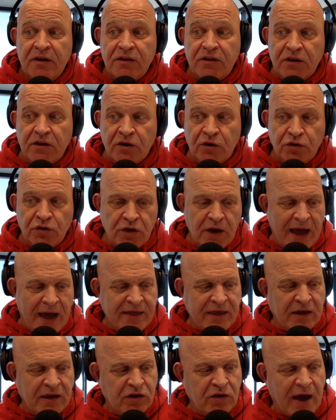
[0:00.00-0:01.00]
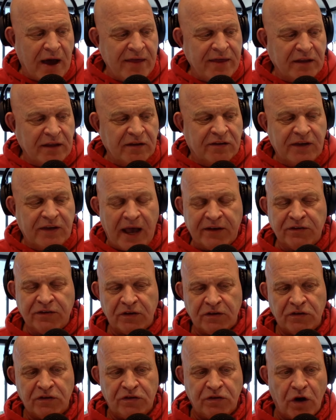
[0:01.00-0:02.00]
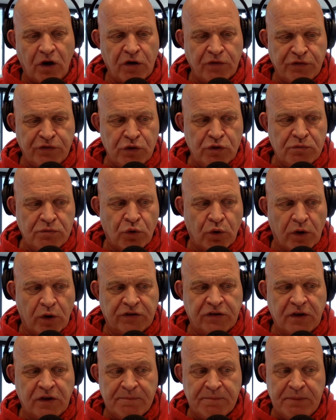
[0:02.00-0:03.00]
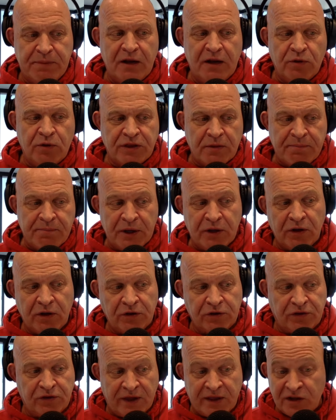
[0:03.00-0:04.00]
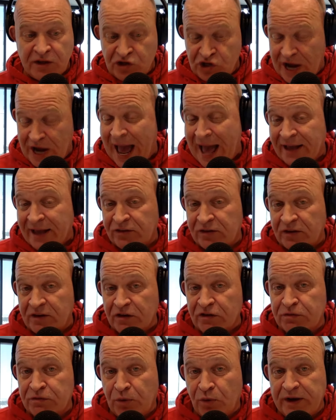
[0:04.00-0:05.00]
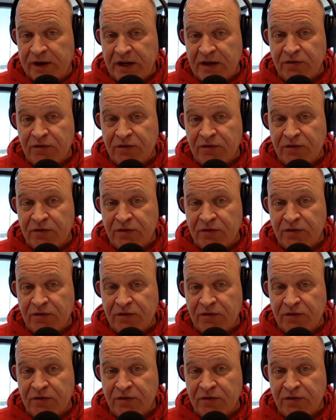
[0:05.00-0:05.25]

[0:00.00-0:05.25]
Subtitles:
I think the Texans are viewed more as competing with the Bills than the Jags at this point,